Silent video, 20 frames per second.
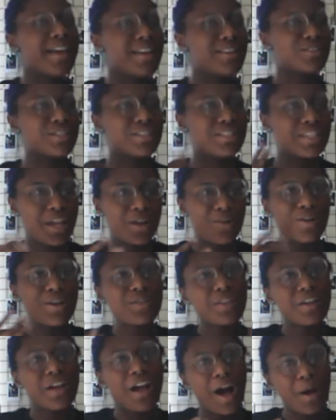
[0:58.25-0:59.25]
and just
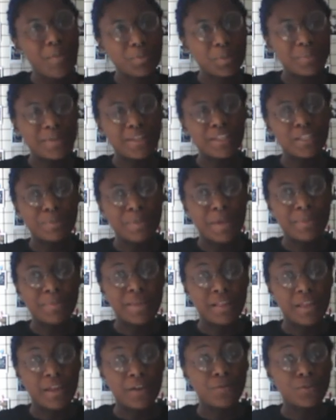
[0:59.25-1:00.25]
hearing the compliments made
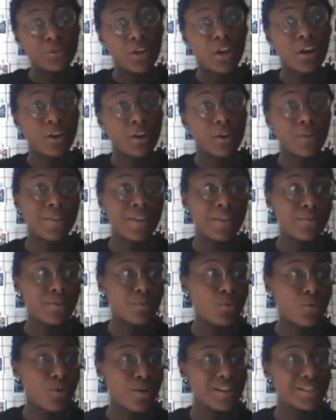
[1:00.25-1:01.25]
me like photography
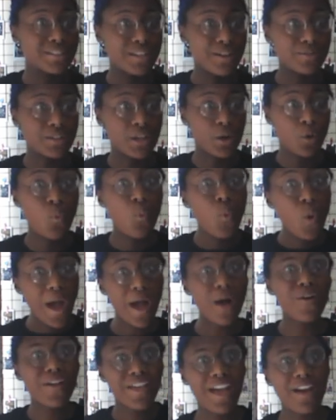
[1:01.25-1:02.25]
even more because I was like,
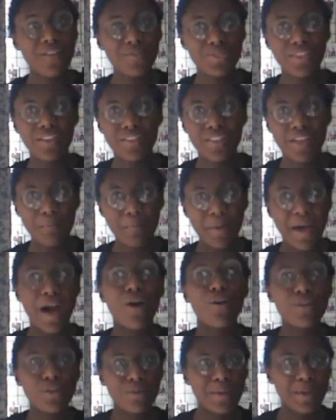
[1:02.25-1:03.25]
wow, I have the like
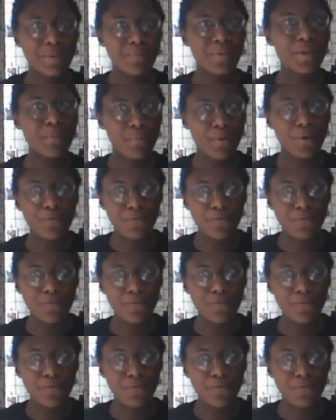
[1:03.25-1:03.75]
power to make people